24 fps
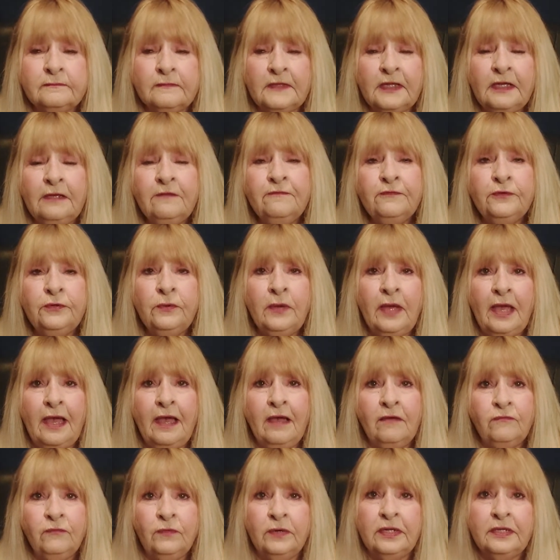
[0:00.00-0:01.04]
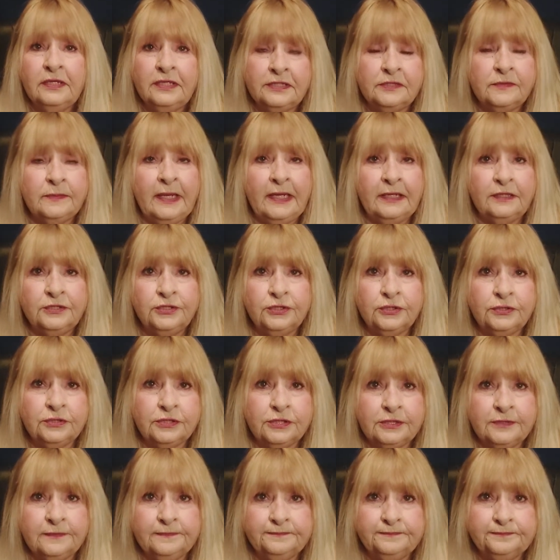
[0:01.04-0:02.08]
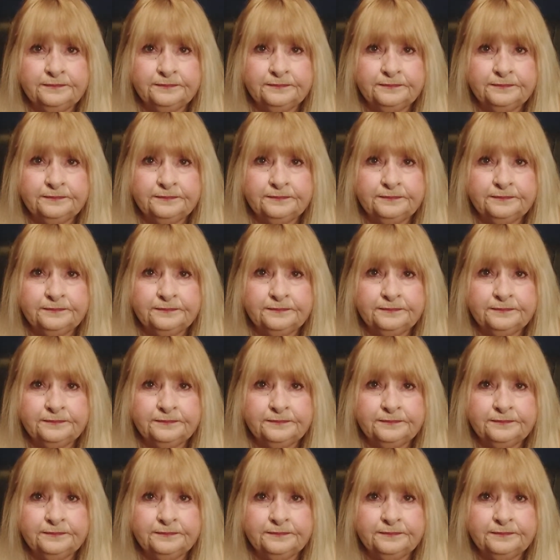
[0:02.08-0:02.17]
if you have one of these managers.